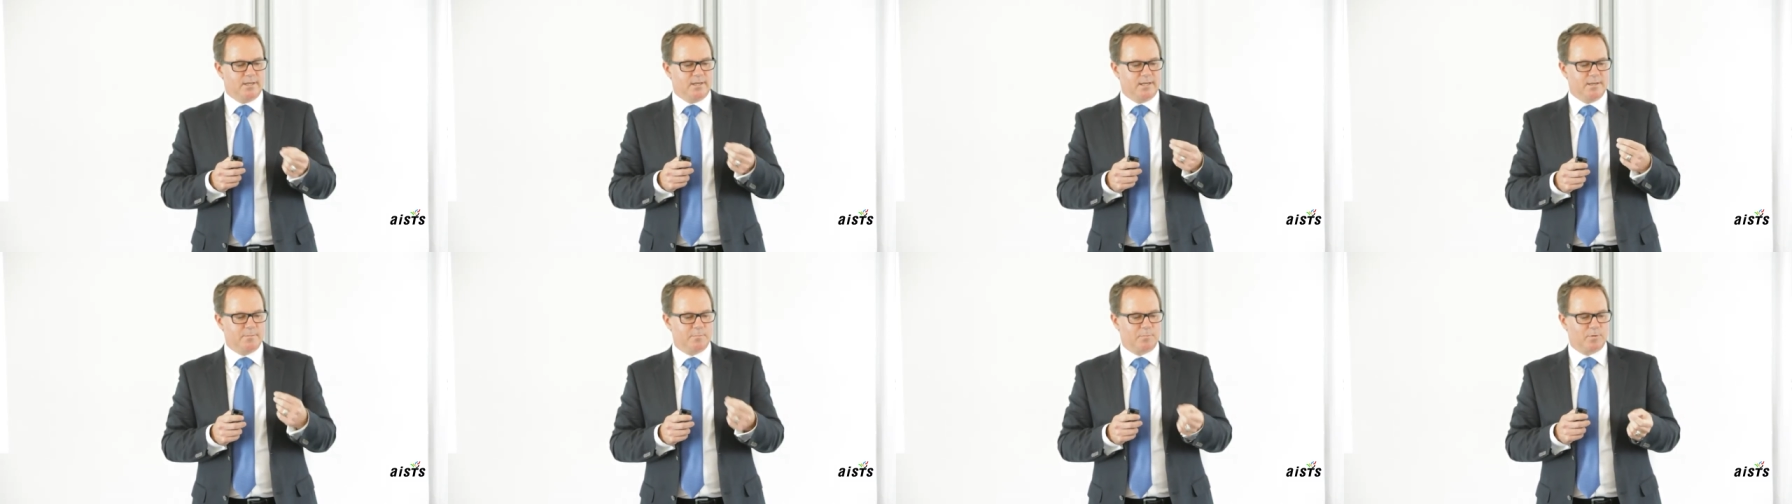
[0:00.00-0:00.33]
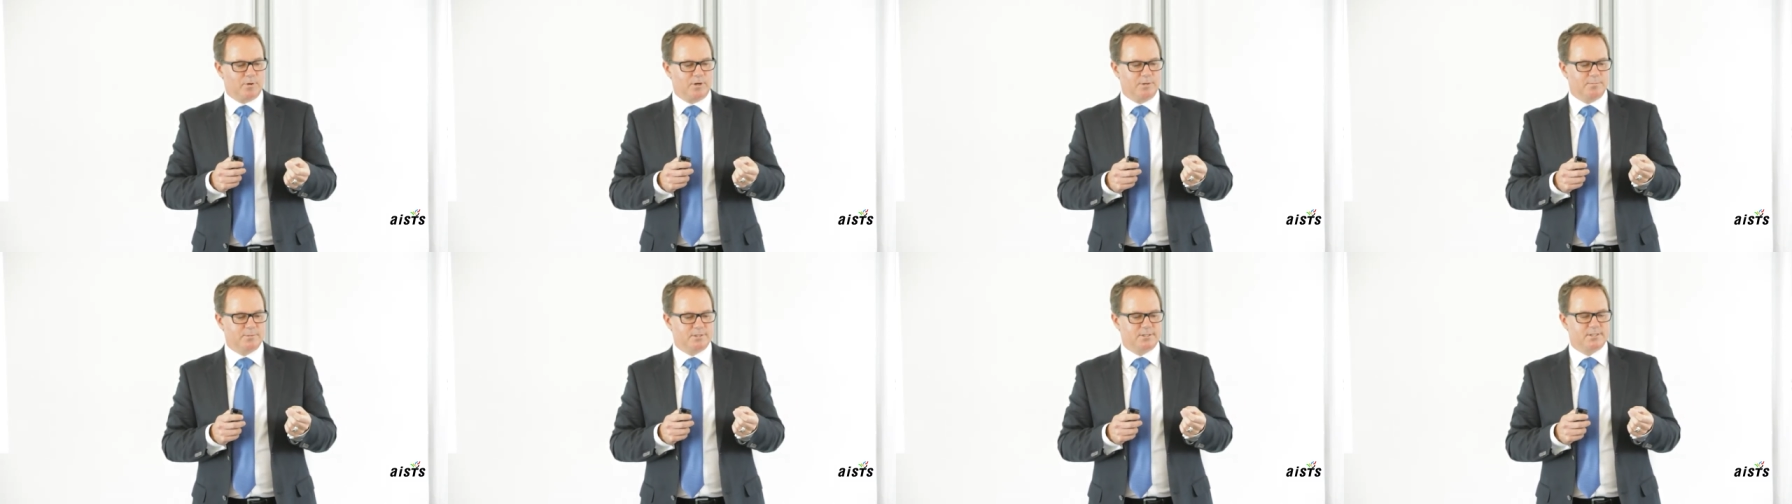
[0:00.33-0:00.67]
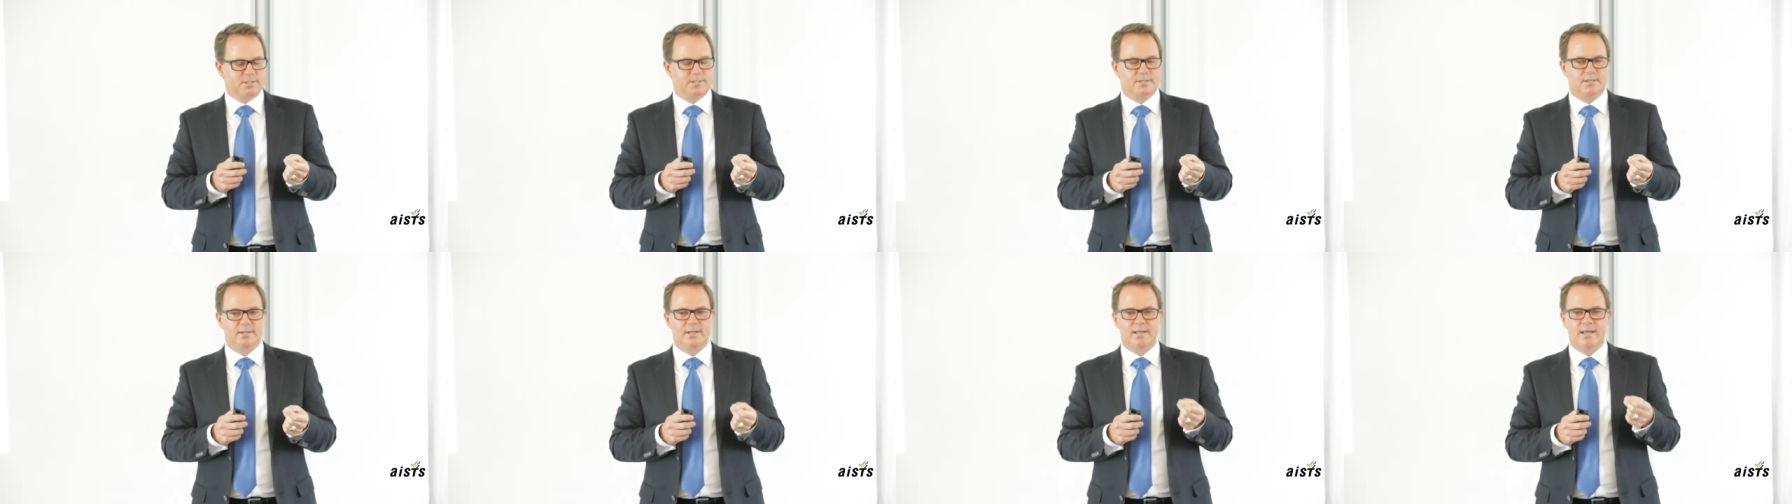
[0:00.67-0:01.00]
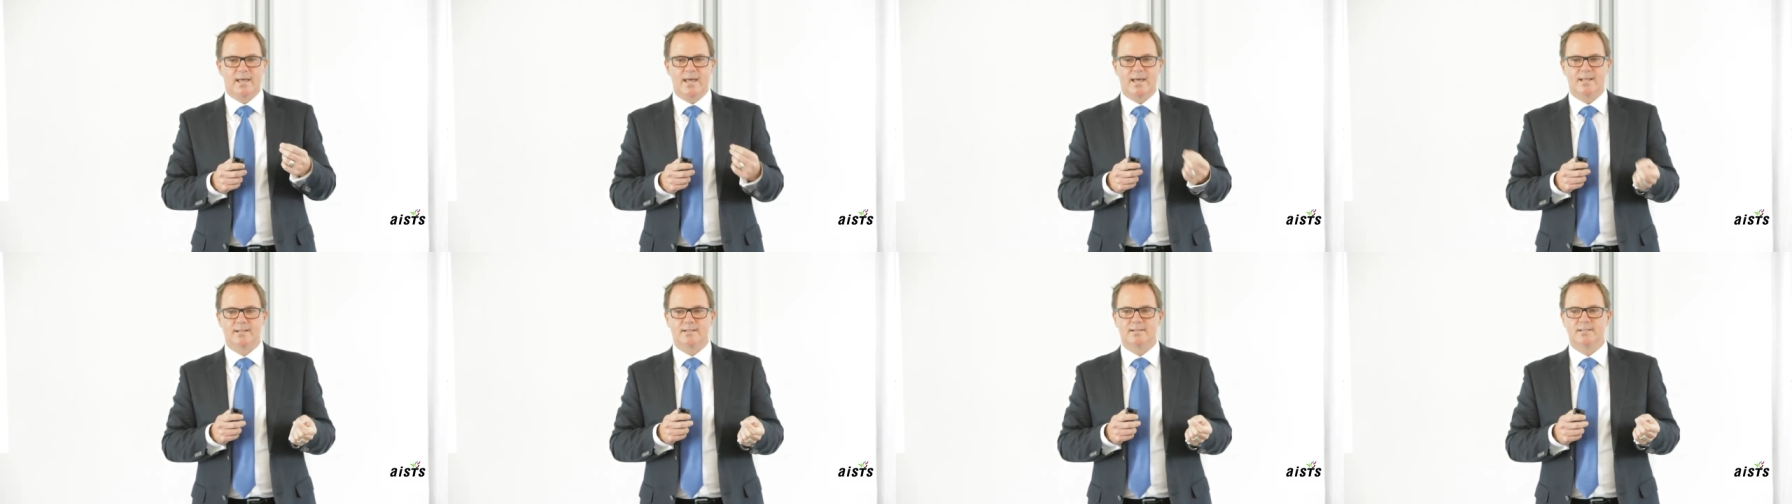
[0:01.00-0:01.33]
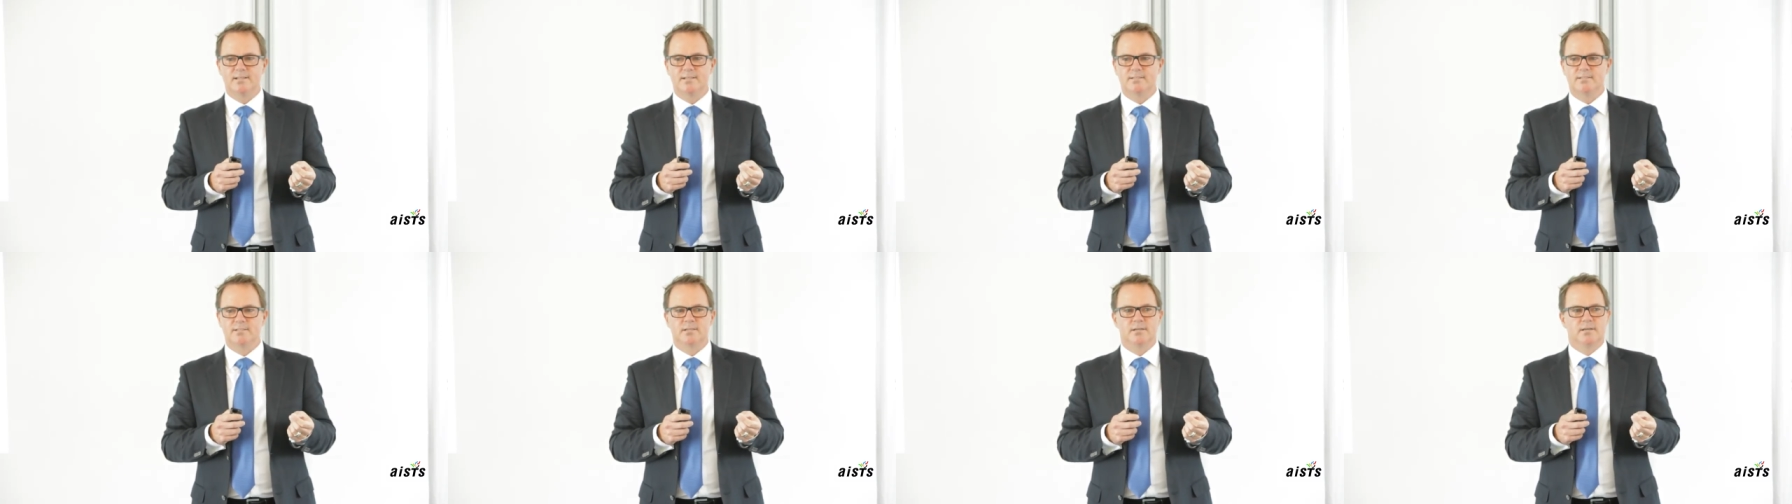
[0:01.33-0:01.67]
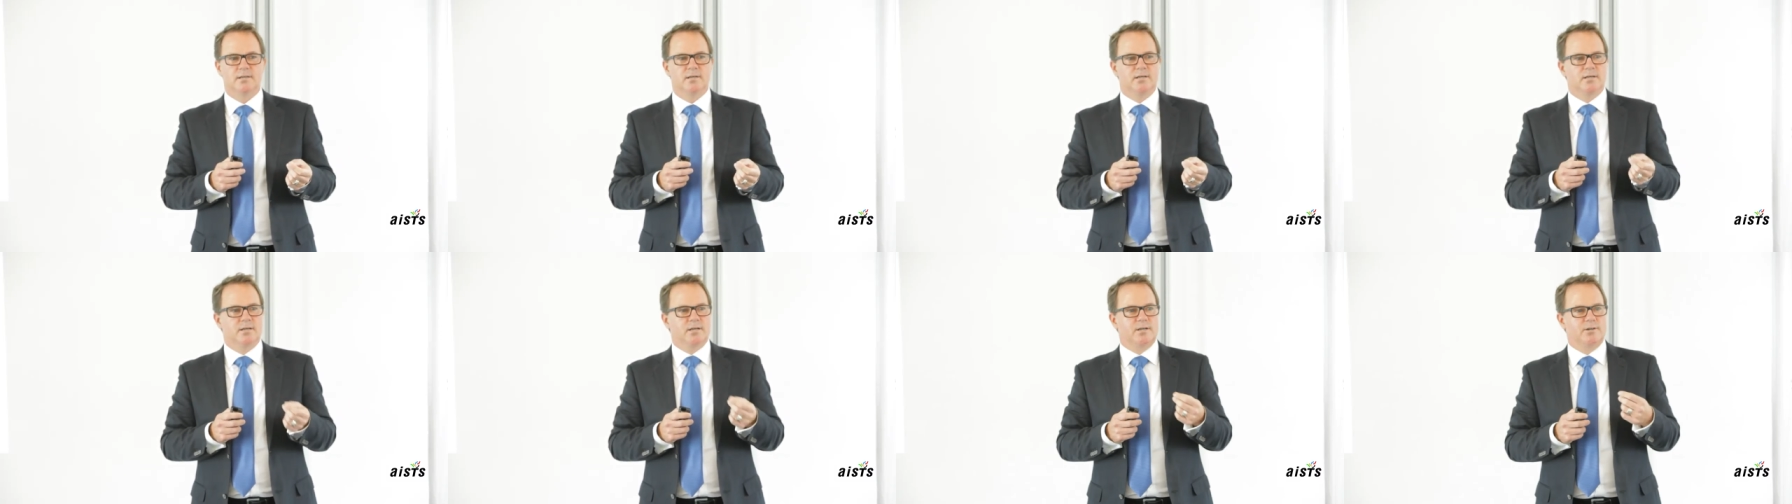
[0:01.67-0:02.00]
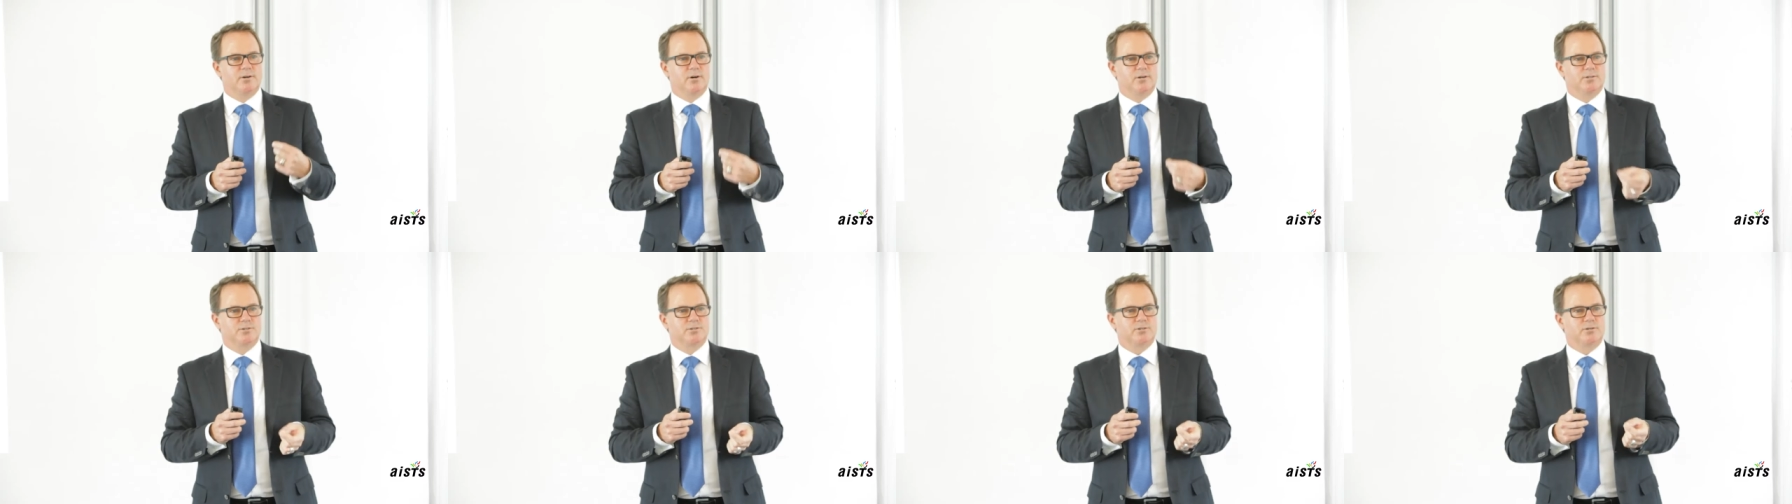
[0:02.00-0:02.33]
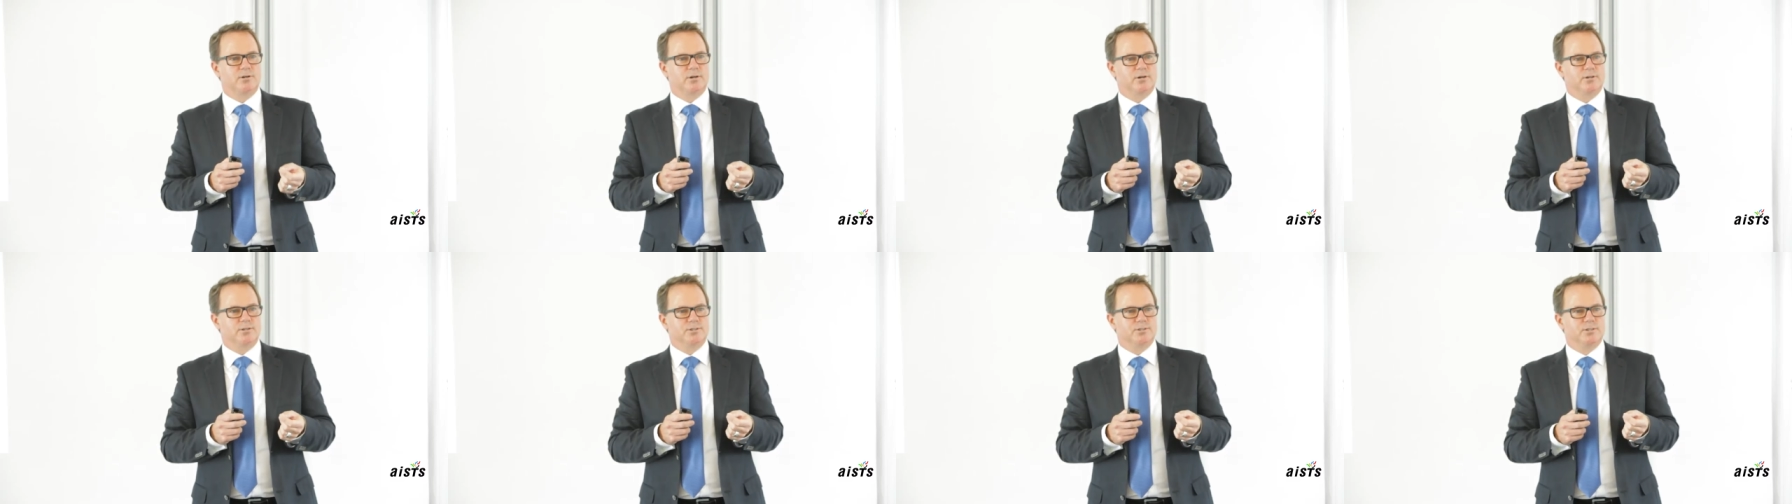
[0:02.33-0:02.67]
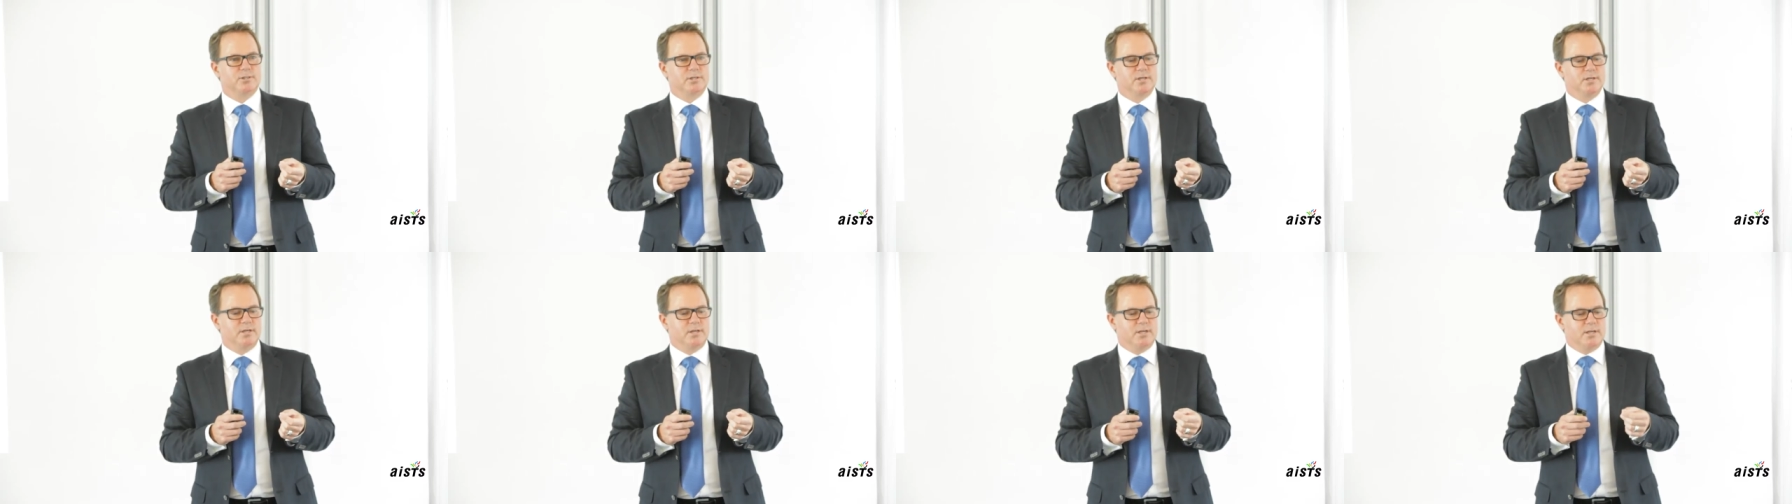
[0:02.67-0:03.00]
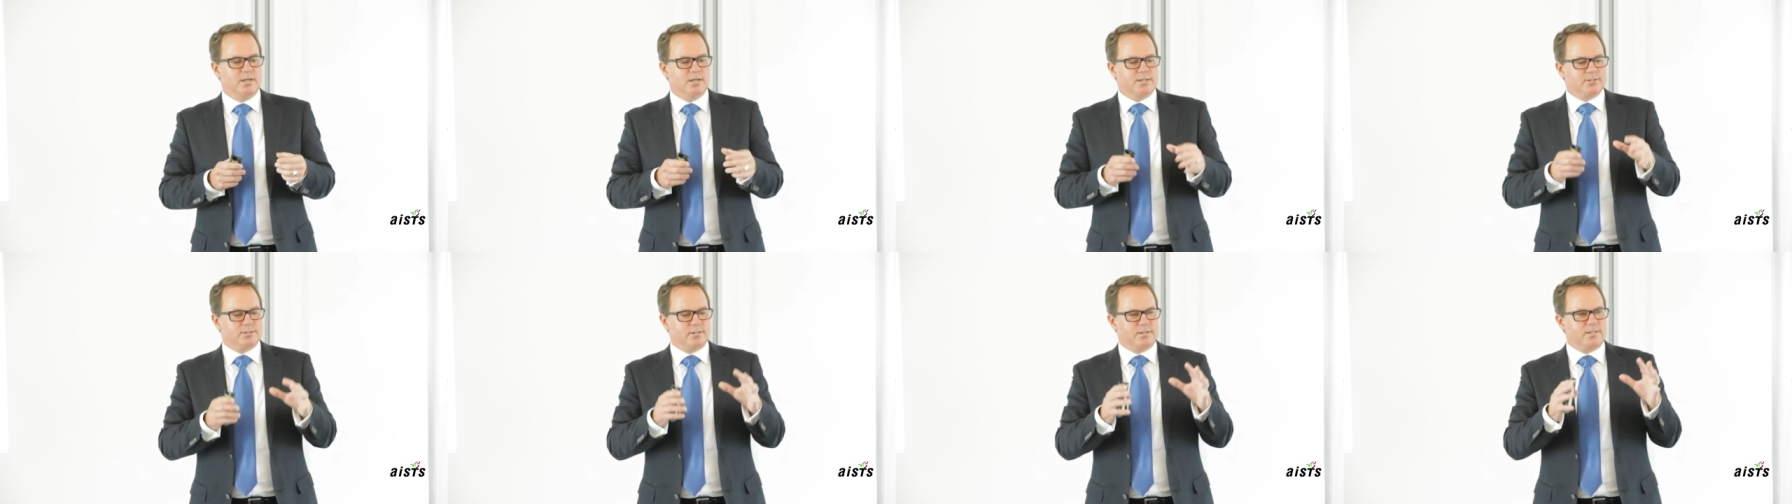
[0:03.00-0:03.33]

employment, athlete, and entourage. So